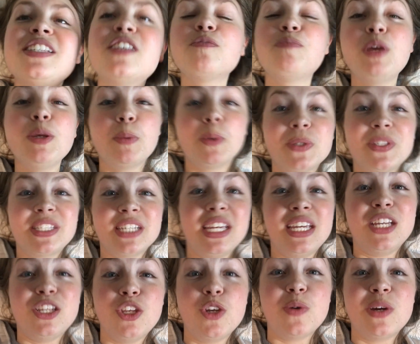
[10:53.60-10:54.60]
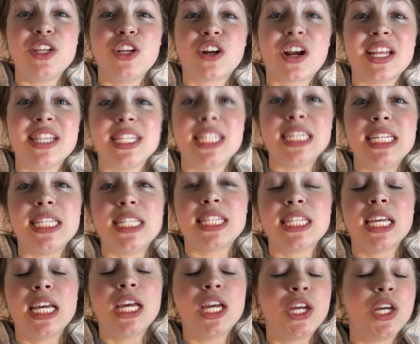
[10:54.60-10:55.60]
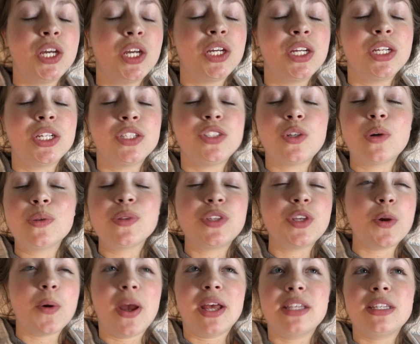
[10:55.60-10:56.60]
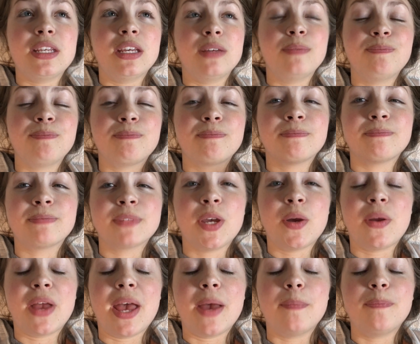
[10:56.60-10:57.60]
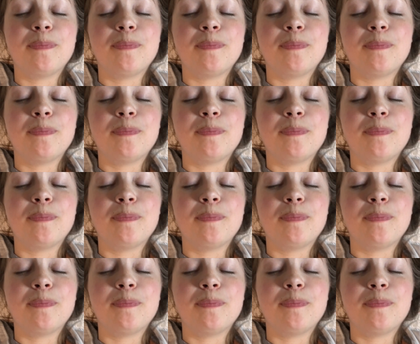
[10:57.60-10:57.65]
of people seeing you in your undies. Don't do it. Okay.